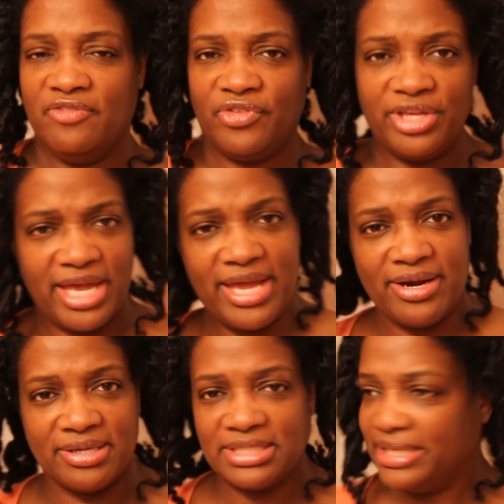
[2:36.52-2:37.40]
for
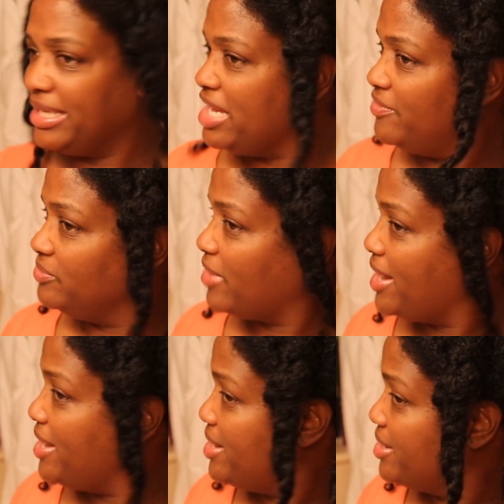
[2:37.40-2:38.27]
years. And even
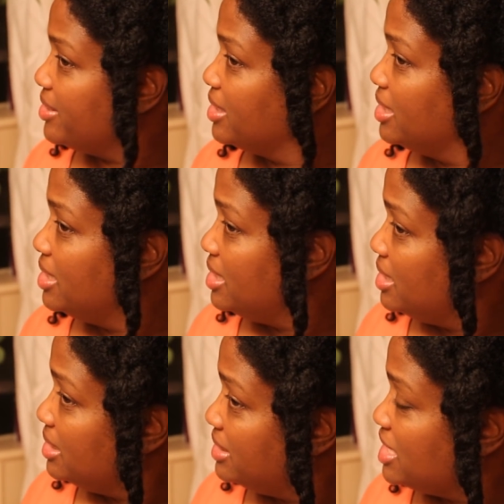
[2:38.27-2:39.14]
right here,
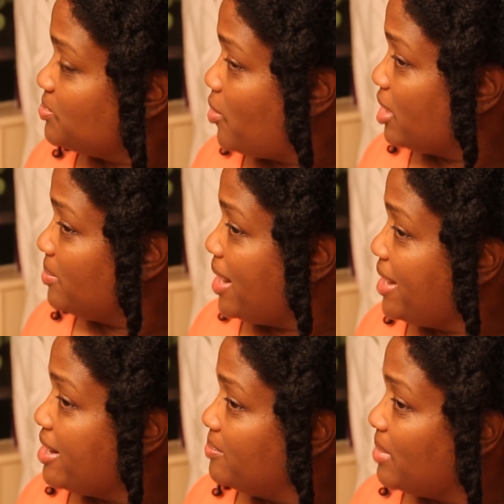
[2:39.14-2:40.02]
this part of my
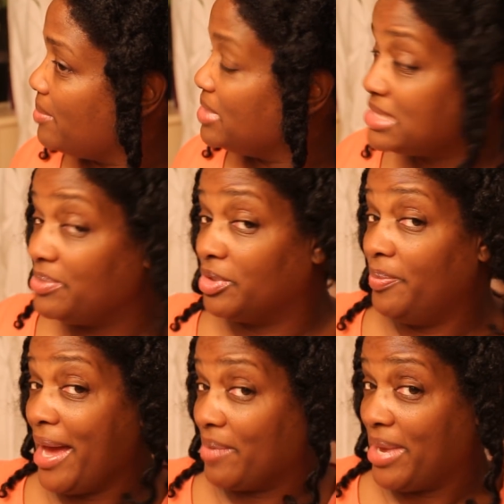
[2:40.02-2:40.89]
hair, by me sleeping on
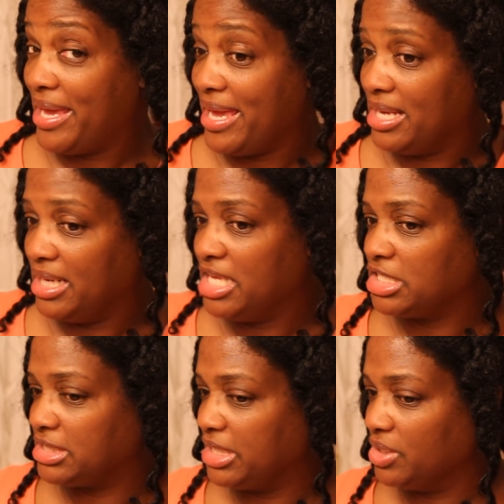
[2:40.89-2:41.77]
the back of my head, it
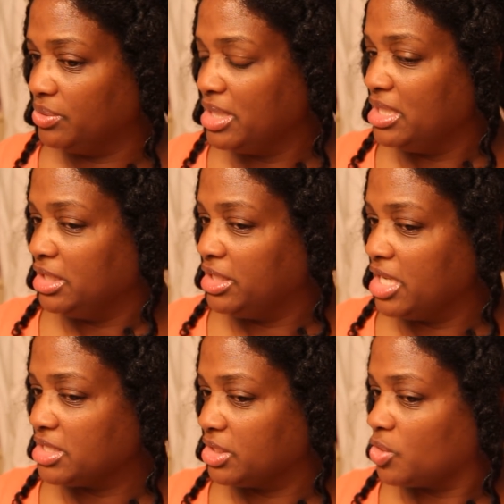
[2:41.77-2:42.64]
still
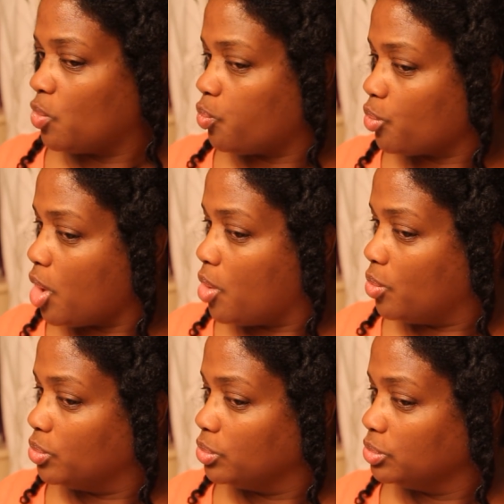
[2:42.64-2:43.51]
doesn't
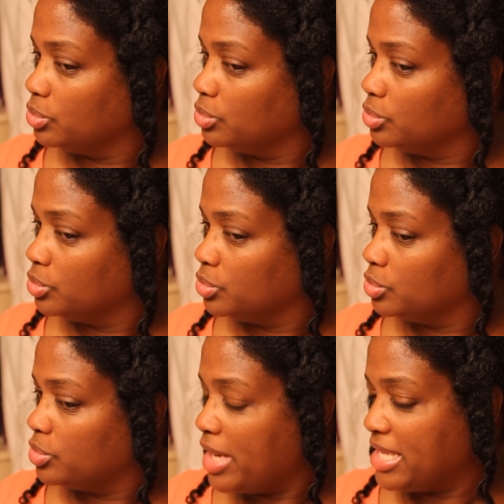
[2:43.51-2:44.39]
grow
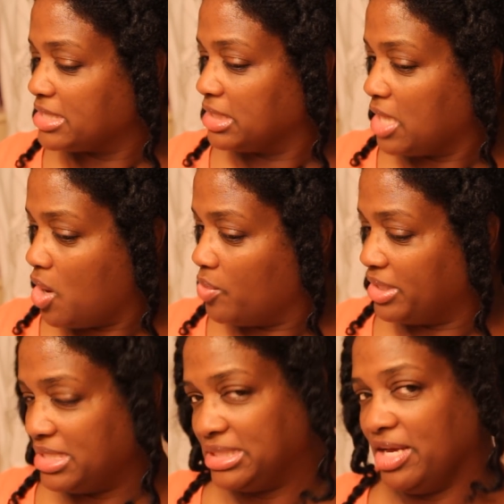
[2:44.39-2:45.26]
as
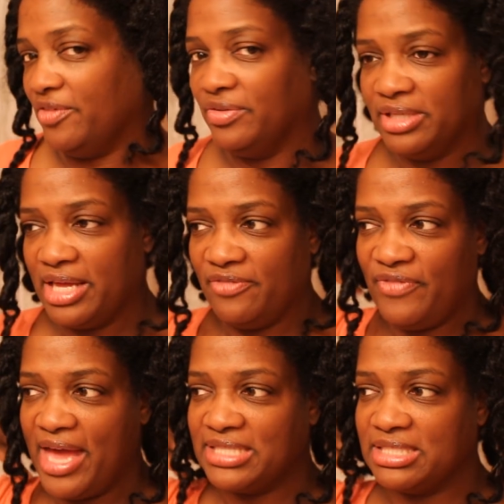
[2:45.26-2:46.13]
long and stuff and
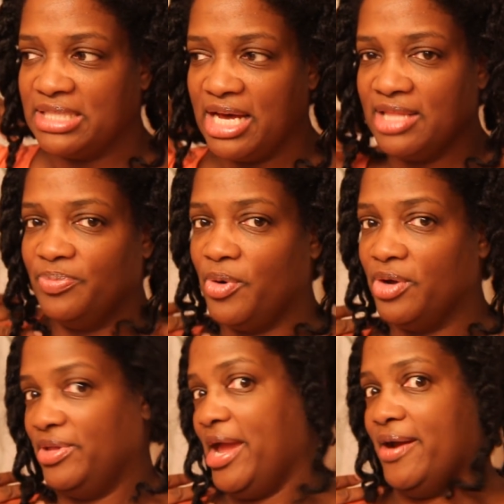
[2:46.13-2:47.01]
fast as the other
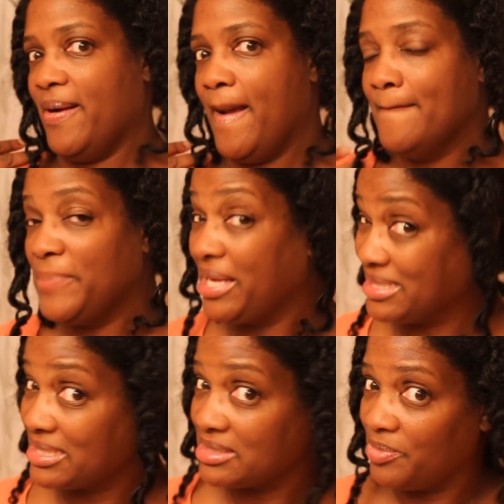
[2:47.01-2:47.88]
part of the hair
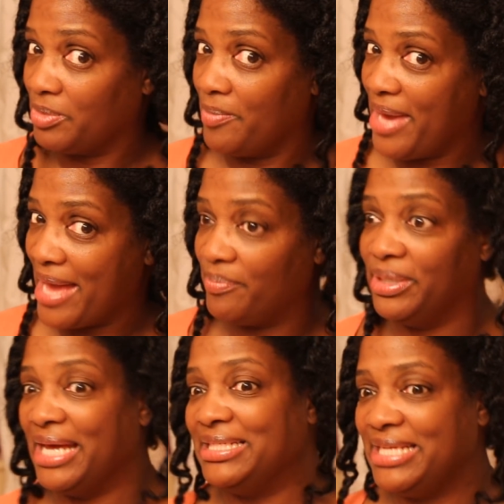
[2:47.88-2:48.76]
because I sleep on my back.
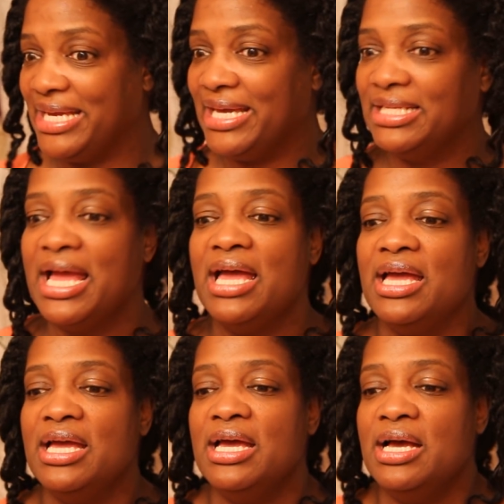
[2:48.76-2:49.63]
But I
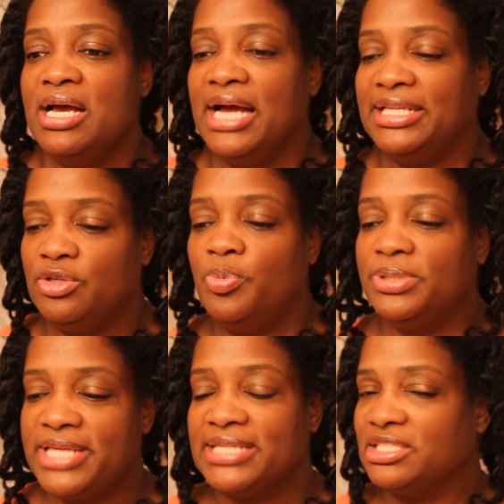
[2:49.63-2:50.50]
do
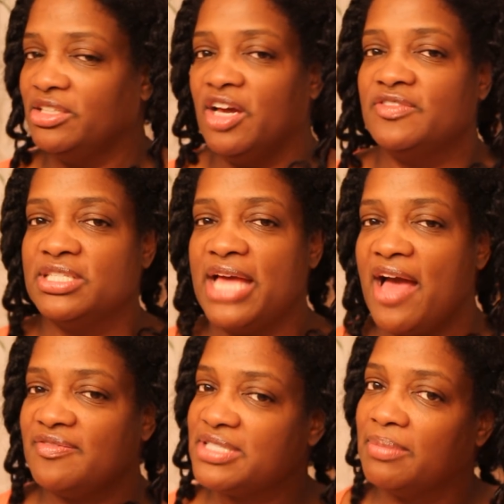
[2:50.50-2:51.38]
protect it enough to
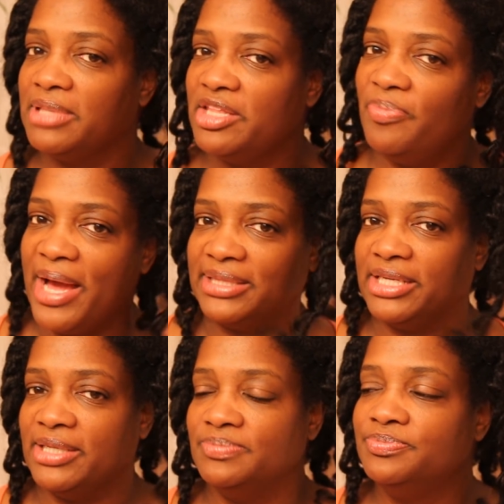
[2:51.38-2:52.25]
have some length back
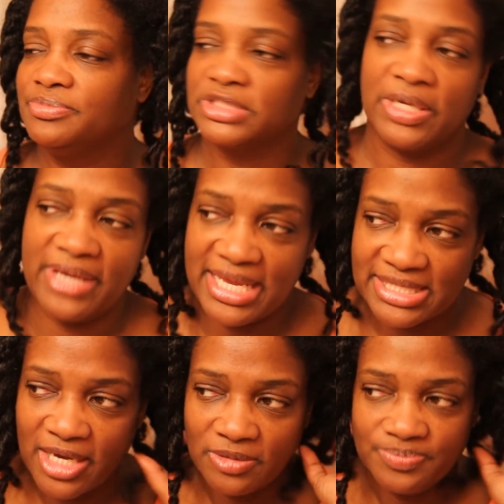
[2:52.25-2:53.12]
there. Okay,
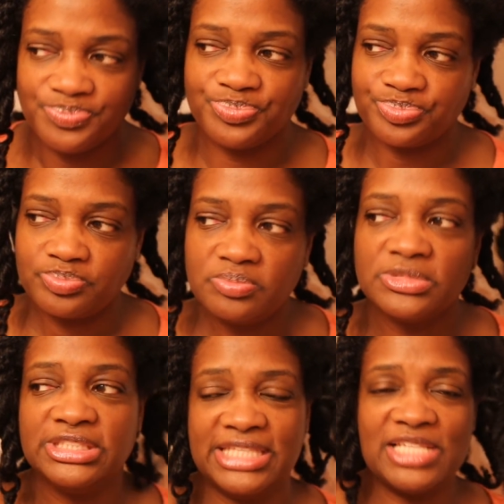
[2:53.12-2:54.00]
so
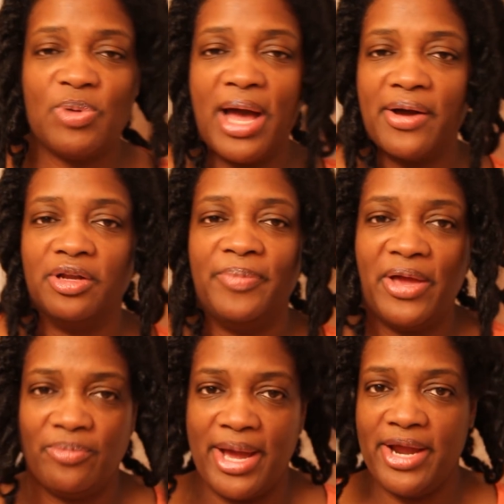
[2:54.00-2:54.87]
that's why I go to
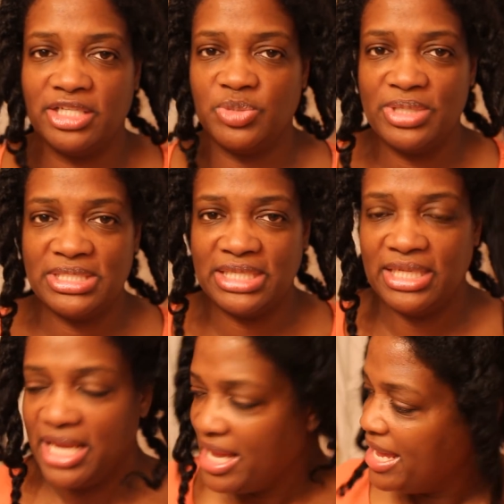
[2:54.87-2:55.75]
bed with my hair
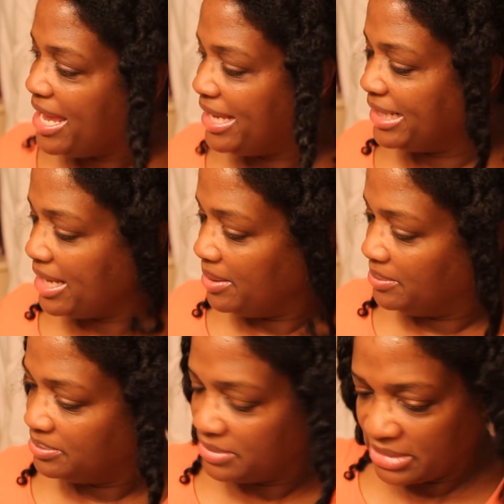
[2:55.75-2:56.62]
twisted
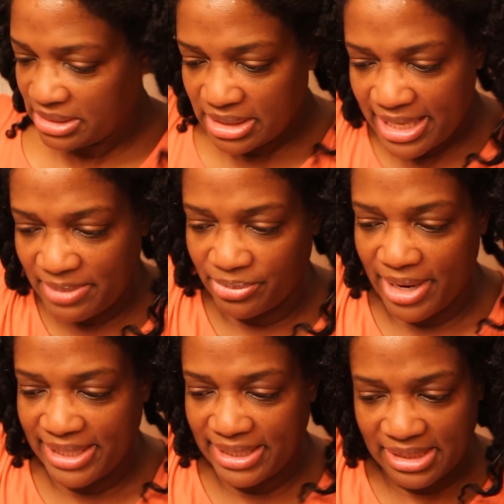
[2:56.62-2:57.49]
and
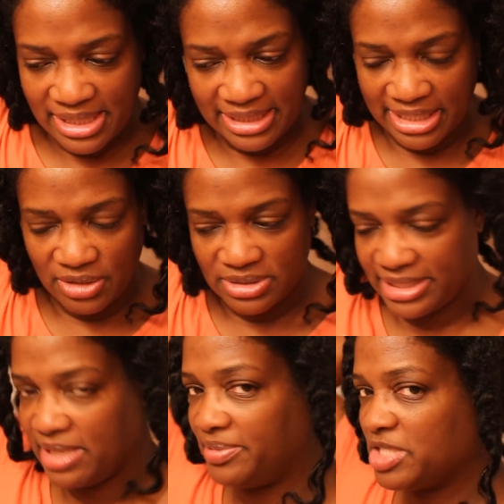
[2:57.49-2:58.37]
braided, and I
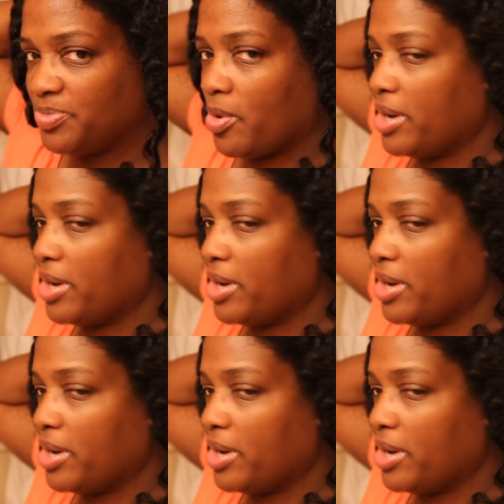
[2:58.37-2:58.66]
usually keep this